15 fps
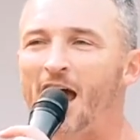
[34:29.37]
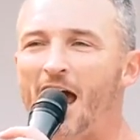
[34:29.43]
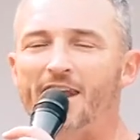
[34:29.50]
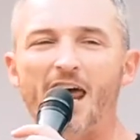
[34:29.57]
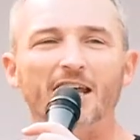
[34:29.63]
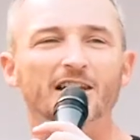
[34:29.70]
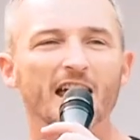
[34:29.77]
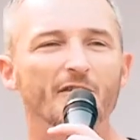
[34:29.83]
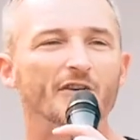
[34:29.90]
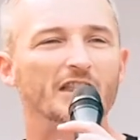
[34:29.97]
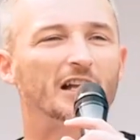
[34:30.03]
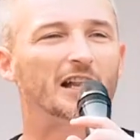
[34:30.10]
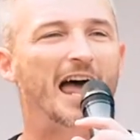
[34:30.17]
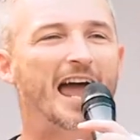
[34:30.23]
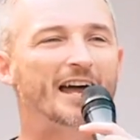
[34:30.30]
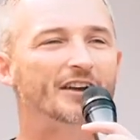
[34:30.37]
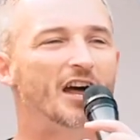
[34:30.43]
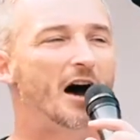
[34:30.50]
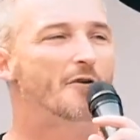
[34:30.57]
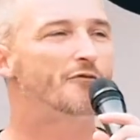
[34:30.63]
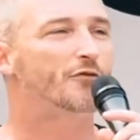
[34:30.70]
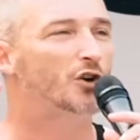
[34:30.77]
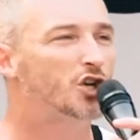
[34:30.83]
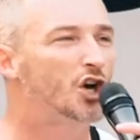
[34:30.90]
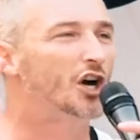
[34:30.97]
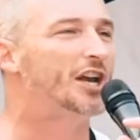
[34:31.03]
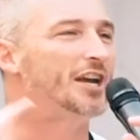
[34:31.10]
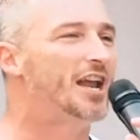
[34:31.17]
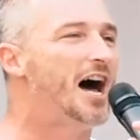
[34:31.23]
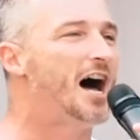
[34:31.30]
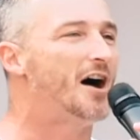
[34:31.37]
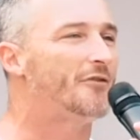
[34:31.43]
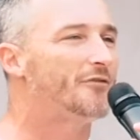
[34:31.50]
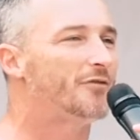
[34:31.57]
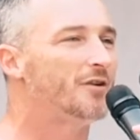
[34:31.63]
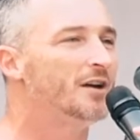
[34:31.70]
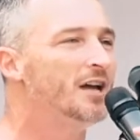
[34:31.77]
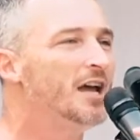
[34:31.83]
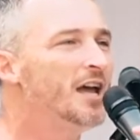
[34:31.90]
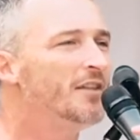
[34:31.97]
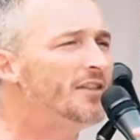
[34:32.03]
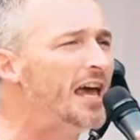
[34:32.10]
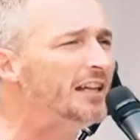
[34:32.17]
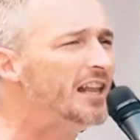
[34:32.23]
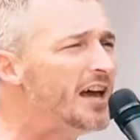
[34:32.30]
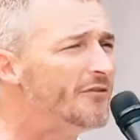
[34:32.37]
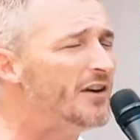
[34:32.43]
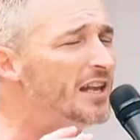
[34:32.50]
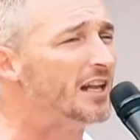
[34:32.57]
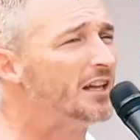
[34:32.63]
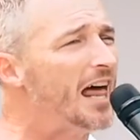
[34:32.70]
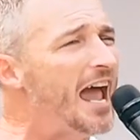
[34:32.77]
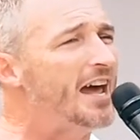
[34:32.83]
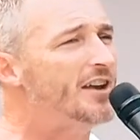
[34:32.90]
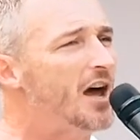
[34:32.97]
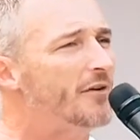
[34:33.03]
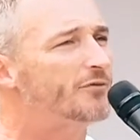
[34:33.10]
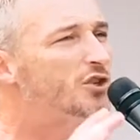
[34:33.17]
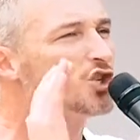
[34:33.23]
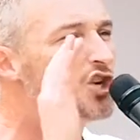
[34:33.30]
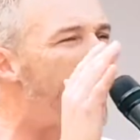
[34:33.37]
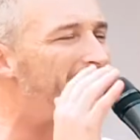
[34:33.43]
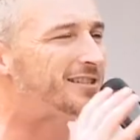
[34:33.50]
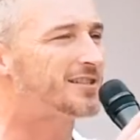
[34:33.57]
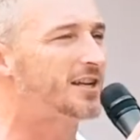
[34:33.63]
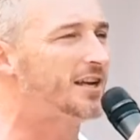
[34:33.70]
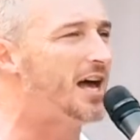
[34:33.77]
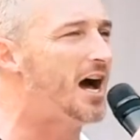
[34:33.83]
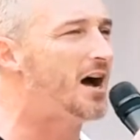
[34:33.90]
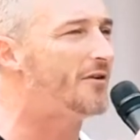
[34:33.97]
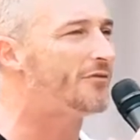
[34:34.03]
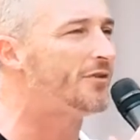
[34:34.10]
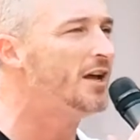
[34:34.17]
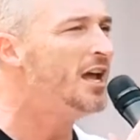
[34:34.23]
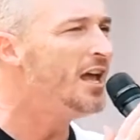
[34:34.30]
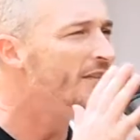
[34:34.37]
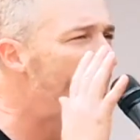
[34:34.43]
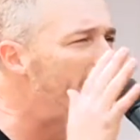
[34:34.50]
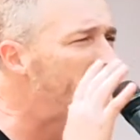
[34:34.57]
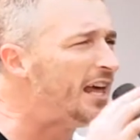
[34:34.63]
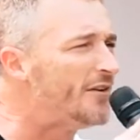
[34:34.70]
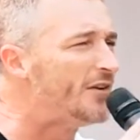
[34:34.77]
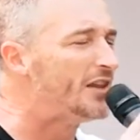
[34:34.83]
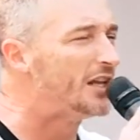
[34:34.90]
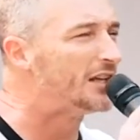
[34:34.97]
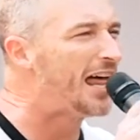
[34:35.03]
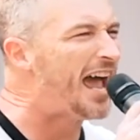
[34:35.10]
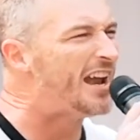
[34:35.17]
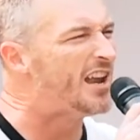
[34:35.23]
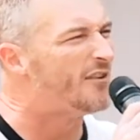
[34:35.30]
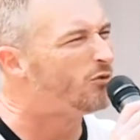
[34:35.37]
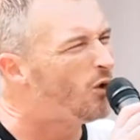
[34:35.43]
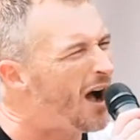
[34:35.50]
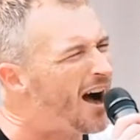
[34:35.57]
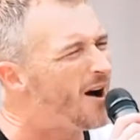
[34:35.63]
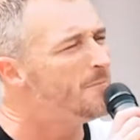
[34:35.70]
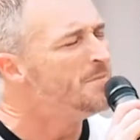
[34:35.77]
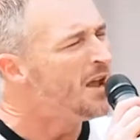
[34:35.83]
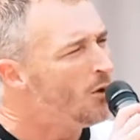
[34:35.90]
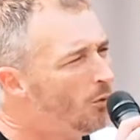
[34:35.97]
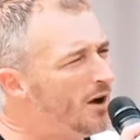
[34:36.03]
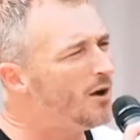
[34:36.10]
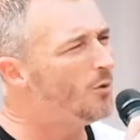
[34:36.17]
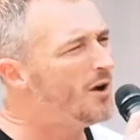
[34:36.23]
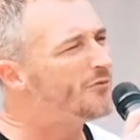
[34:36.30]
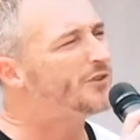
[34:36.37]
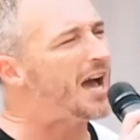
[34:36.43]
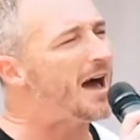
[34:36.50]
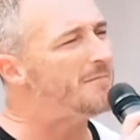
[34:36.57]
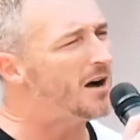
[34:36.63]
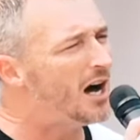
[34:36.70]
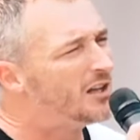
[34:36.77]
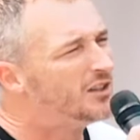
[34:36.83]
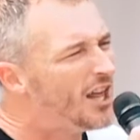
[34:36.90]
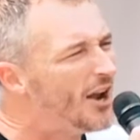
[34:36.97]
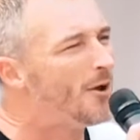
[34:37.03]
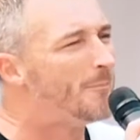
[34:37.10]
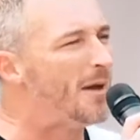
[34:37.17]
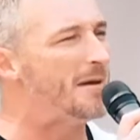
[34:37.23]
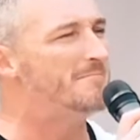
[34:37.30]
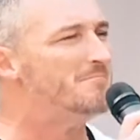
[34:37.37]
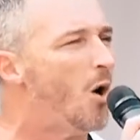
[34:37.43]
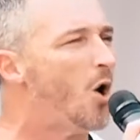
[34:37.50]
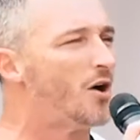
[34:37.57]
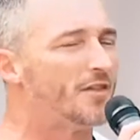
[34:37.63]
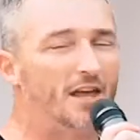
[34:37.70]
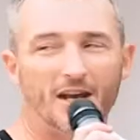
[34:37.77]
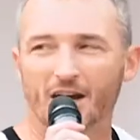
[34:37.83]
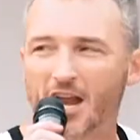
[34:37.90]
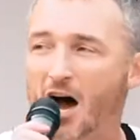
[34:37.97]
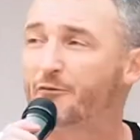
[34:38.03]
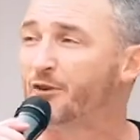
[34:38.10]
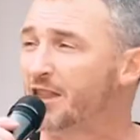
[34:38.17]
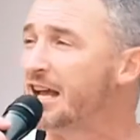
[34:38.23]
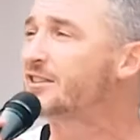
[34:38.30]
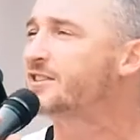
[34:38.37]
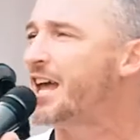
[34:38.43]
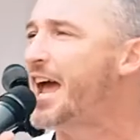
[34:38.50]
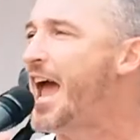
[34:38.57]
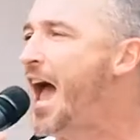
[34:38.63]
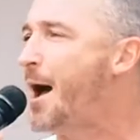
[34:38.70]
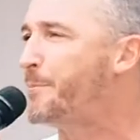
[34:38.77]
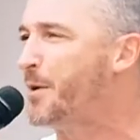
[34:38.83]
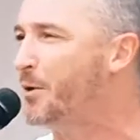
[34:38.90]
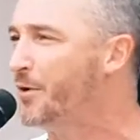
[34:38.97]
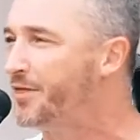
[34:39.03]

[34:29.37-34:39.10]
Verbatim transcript: And they live in the land of good enough. They live in the land of just enough. They live in the land of, well, we, we've got a little bit more than enough, and they stay happy